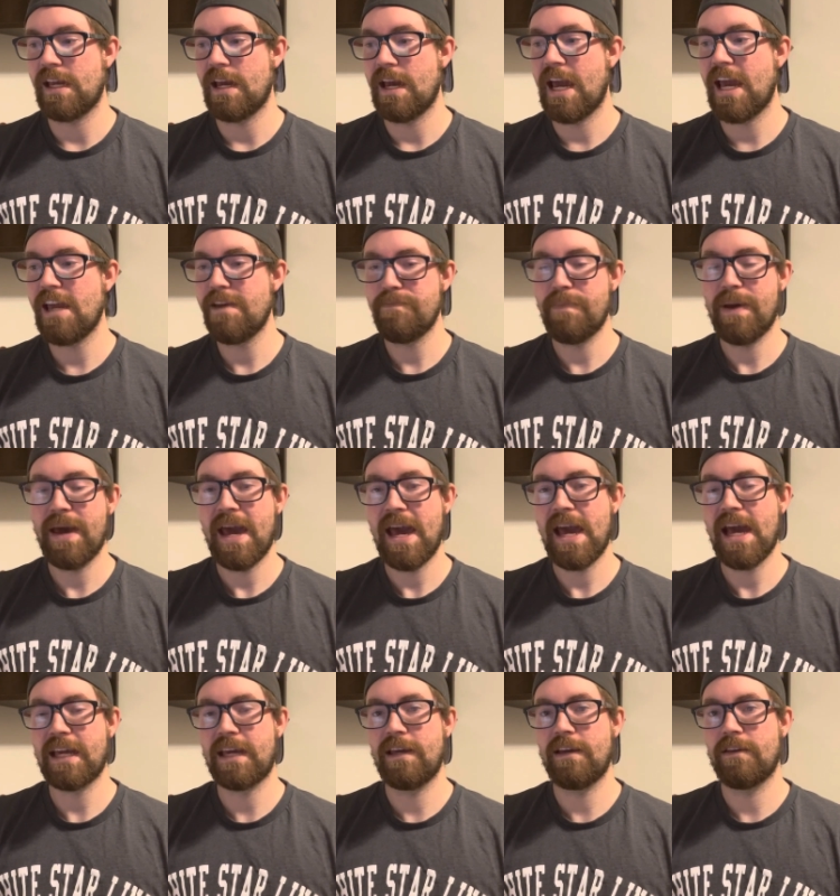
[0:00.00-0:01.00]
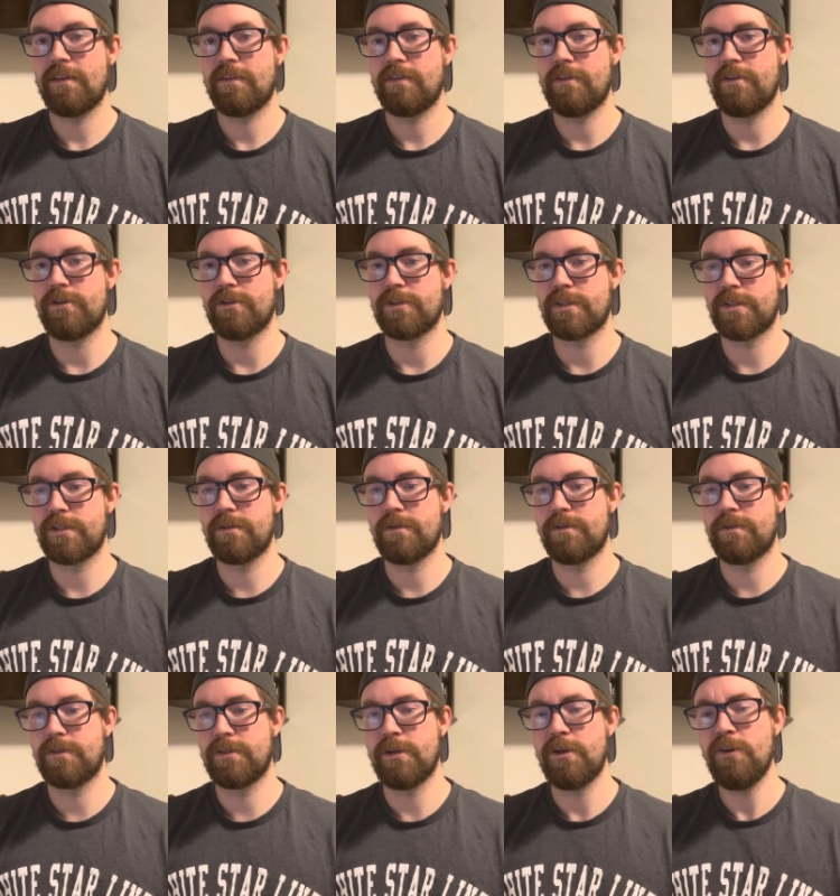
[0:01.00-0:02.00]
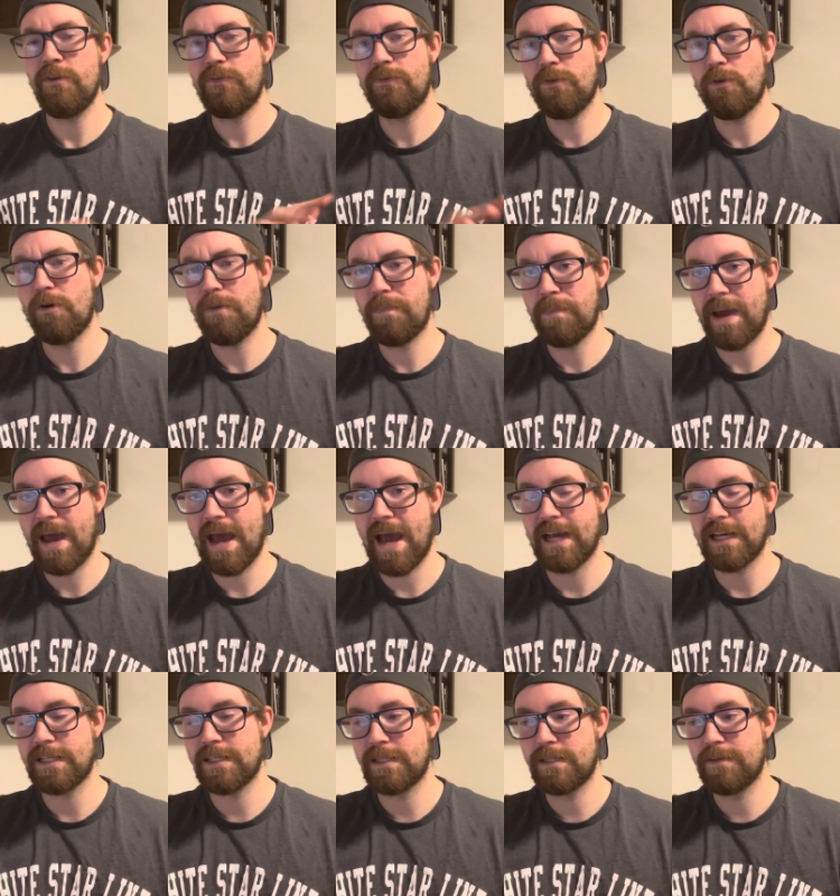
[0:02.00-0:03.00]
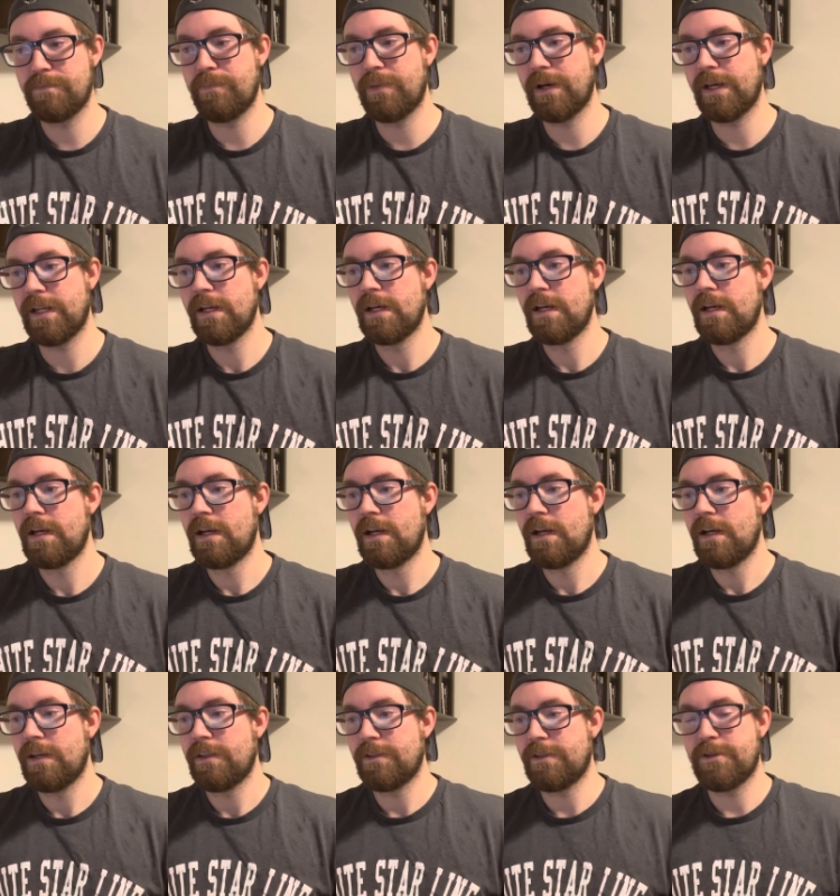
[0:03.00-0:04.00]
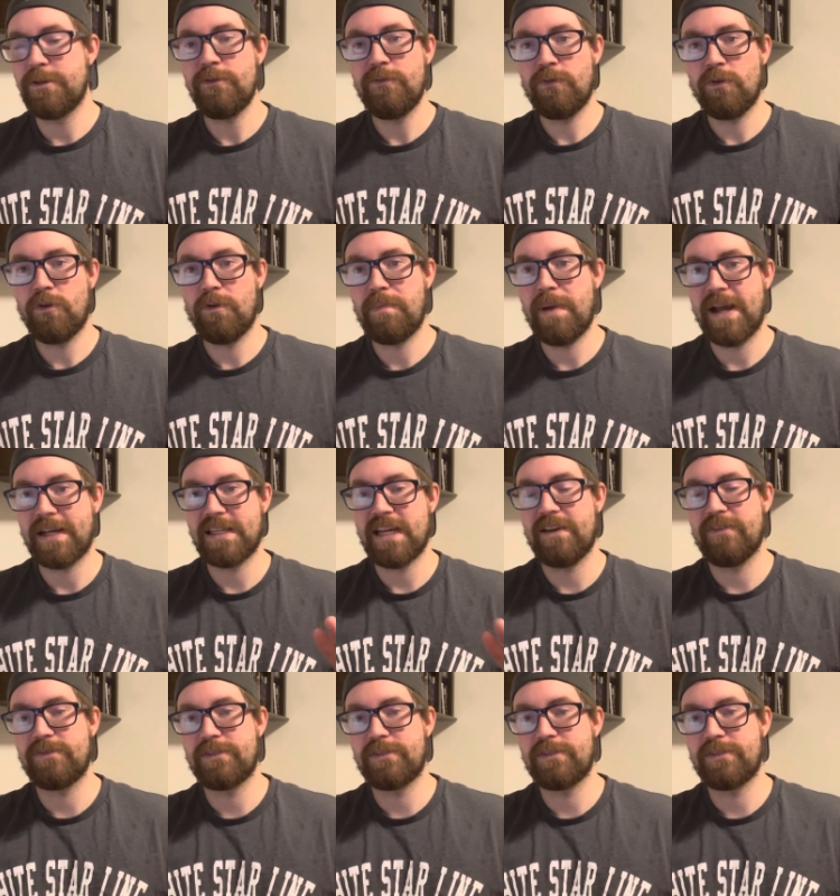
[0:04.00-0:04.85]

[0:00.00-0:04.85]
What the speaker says: 8-pack, there's 2 4-packs, but the 2 4-packs